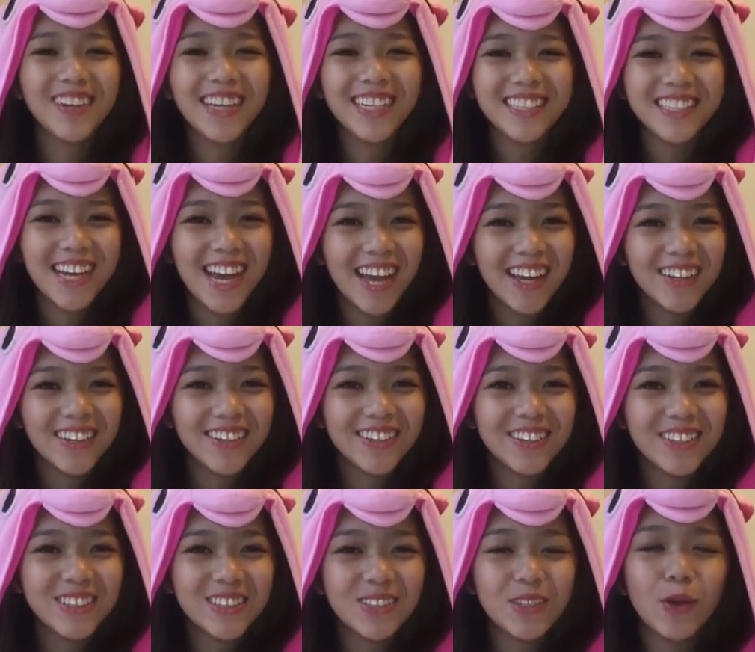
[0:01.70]
my
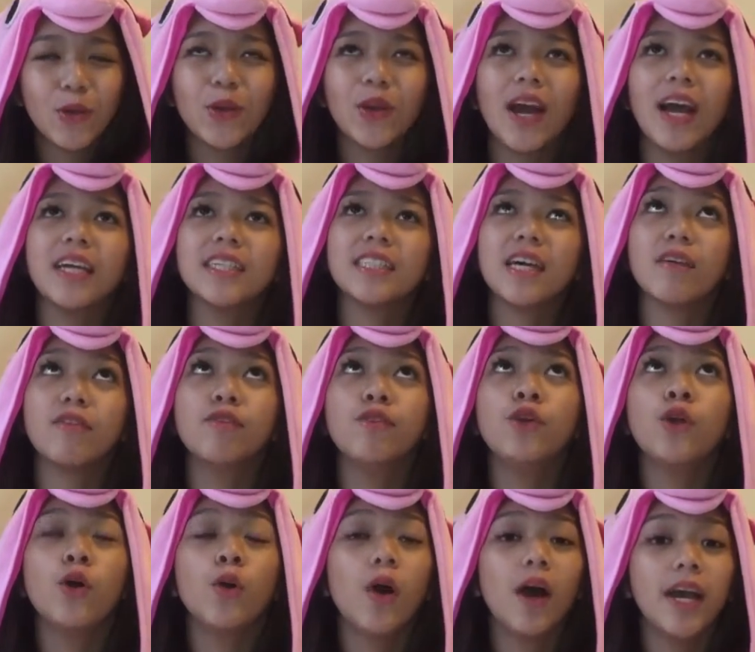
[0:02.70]
channel so you guys have
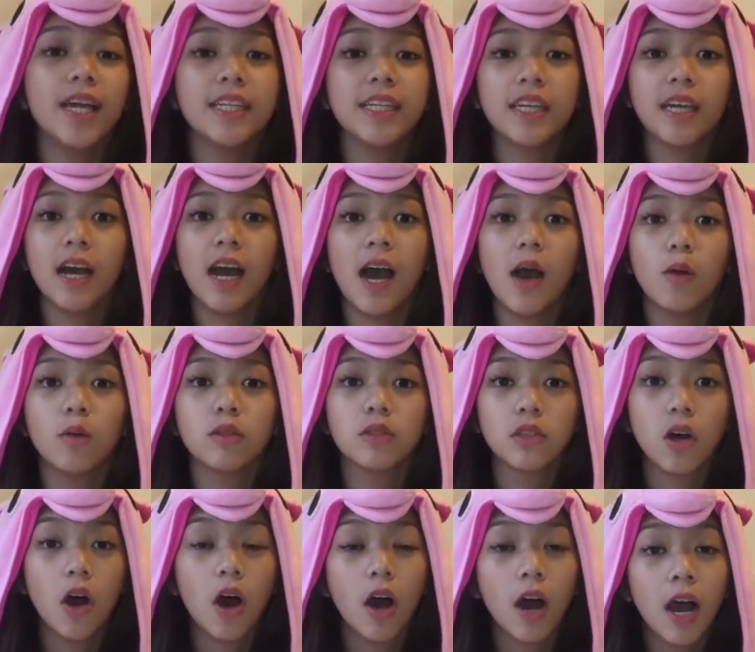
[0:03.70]
no idea how
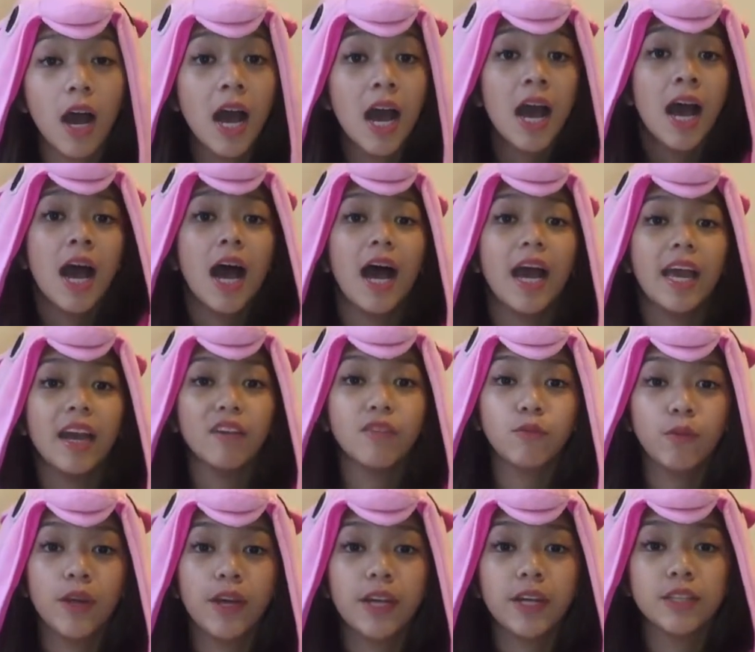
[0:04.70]
long I
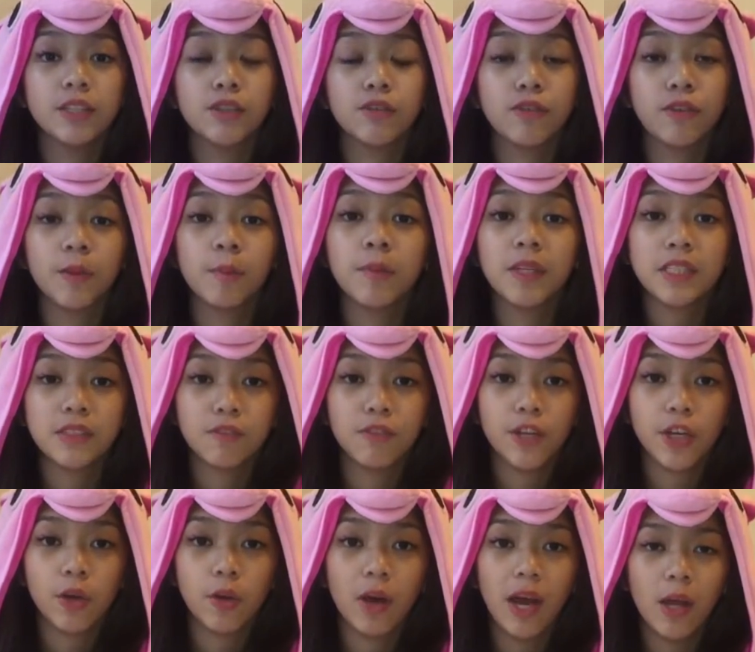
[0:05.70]
have waited to film this
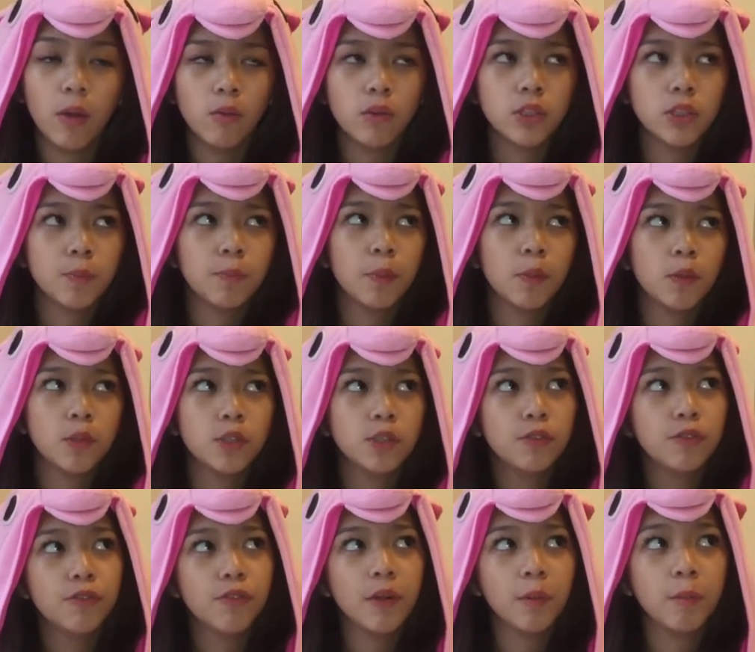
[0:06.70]
video I was supposed
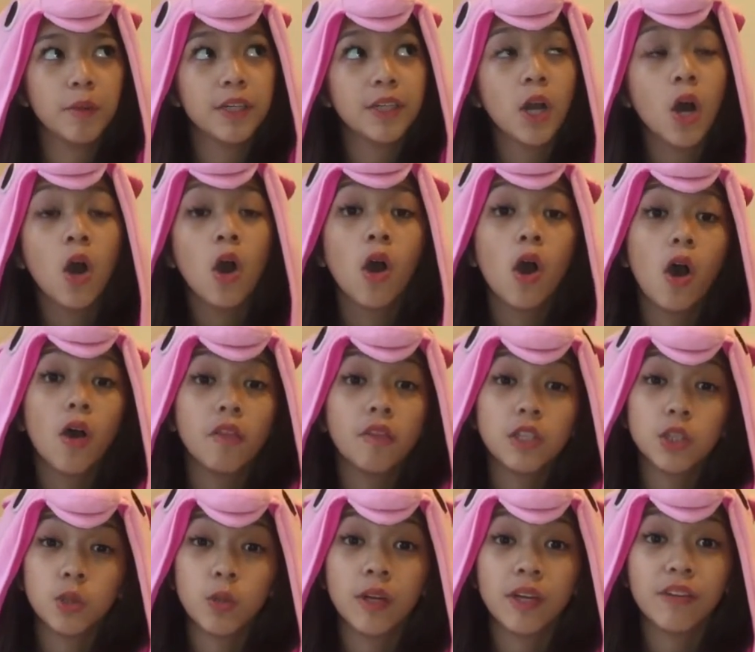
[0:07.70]
to film it on
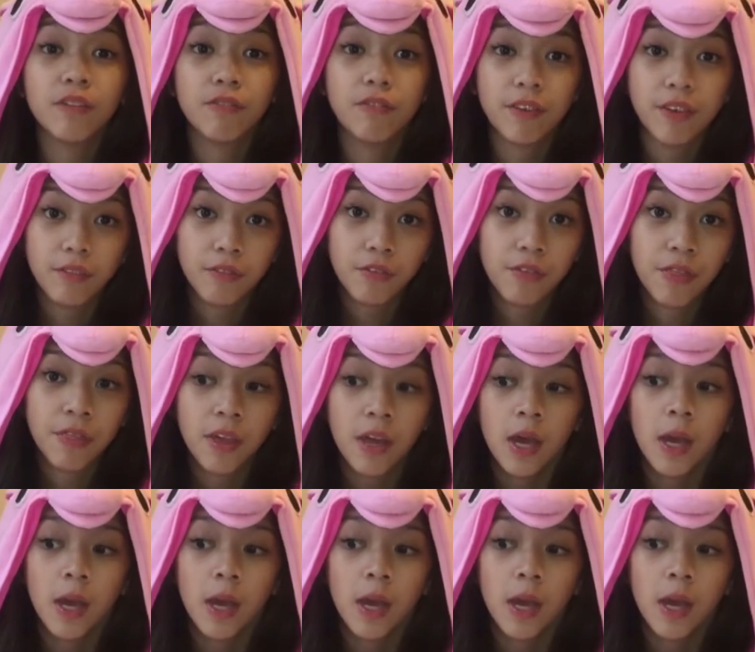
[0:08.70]
the 25th